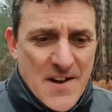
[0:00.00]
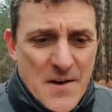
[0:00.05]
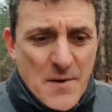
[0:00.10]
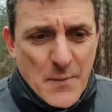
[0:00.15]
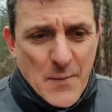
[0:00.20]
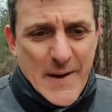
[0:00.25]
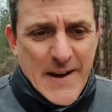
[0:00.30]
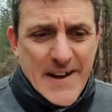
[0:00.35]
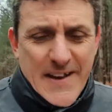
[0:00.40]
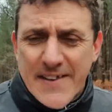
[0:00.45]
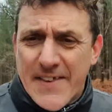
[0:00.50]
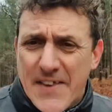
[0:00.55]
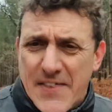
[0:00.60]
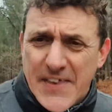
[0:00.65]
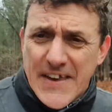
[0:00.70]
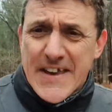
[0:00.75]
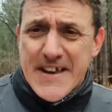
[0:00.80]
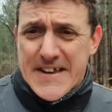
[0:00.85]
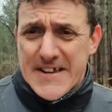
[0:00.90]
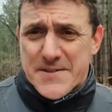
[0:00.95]
We are the
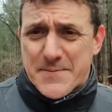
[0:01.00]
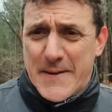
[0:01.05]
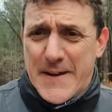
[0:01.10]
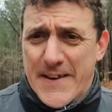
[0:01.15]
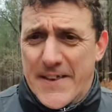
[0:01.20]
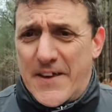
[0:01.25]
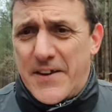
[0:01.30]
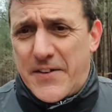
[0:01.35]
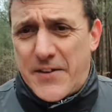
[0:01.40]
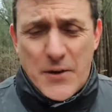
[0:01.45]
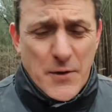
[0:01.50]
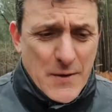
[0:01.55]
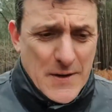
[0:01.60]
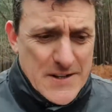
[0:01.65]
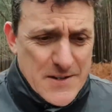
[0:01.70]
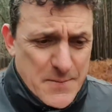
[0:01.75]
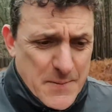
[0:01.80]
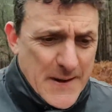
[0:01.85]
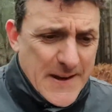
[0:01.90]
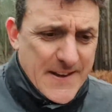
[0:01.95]
thinkers, we are the
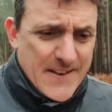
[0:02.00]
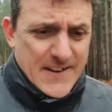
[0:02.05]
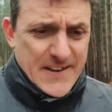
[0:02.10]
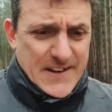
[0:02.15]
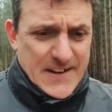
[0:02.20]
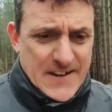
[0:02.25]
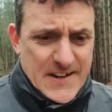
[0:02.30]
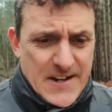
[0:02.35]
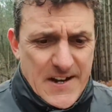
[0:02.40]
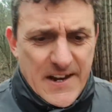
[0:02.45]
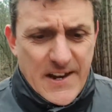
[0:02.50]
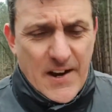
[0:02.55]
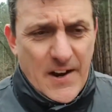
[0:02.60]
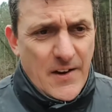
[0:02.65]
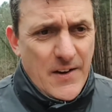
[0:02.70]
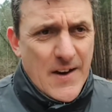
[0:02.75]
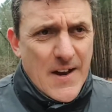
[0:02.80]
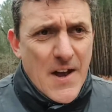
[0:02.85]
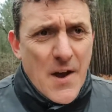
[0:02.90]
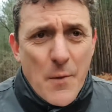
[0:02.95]
doers, we are the, you know,
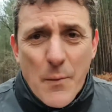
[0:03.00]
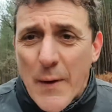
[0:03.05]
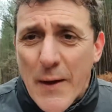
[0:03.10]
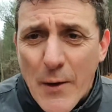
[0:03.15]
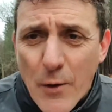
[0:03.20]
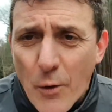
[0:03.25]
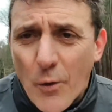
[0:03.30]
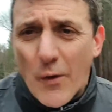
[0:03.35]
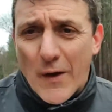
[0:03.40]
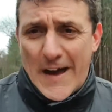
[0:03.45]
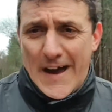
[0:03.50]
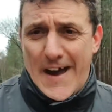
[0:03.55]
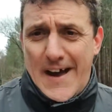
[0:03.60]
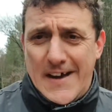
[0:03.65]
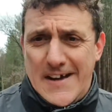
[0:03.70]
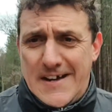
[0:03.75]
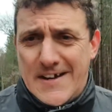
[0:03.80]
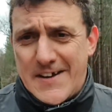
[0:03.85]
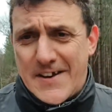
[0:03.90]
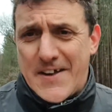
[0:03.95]
we all are.
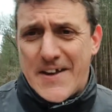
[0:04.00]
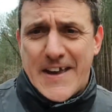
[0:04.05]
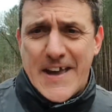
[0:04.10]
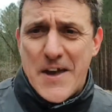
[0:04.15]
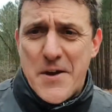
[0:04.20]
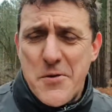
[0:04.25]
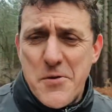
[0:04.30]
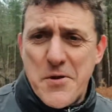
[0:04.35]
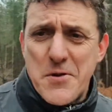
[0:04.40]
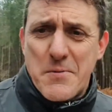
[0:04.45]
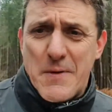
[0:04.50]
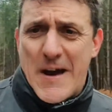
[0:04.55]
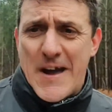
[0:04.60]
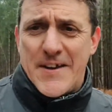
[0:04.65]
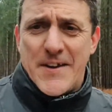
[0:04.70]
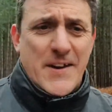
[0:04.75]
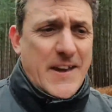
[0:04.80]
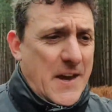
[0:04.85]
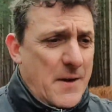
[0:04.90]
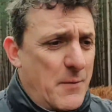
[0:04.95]
I don't care who you are, I
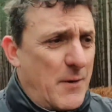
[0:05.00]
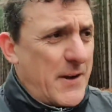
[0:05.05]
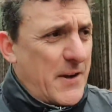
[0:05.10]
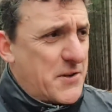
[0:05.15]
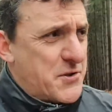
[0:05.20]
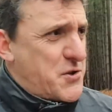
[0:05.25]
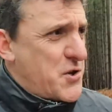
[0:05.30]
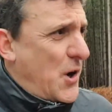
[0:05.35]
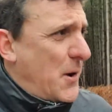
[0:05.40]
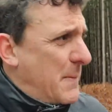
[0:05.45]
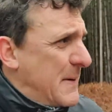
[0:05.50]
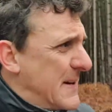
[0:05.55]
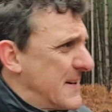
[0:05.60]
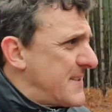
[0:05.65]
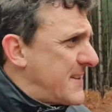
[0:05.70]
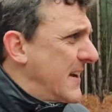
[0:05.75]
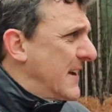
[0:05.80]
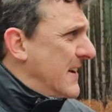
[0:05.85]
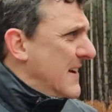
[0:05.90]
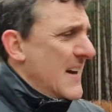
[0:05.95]
don't care what your job
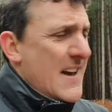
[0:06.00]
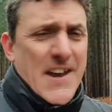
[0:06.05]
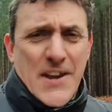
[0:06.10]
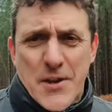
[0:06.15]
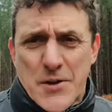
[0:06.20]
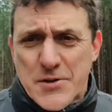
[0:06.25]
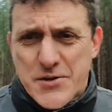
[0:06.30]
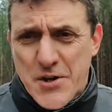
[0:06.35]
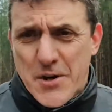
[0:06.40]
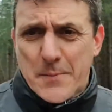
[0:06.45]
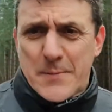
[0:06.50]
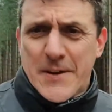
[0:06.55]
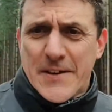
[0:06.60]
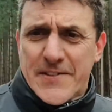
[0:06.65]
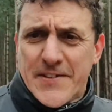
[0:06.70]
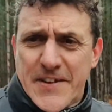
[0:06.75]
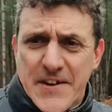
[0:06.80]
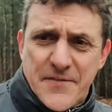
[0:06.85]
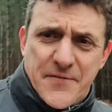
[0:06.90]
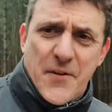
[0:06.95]
is. Your job
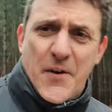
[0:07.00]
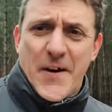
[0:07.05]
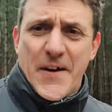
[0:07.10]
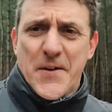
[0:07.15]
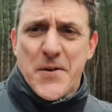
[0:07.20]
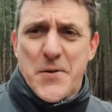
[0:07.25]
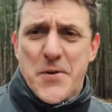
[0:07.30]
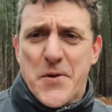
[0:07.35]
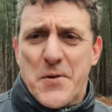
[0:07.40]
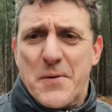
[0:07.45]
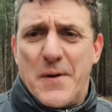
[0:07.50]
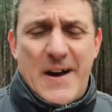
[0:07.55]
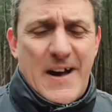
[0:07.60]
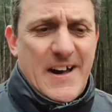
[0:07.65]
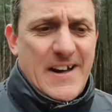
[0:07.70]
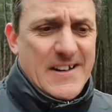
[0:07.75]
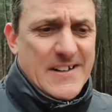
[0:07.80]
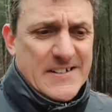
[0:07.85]
doesn't define who you are.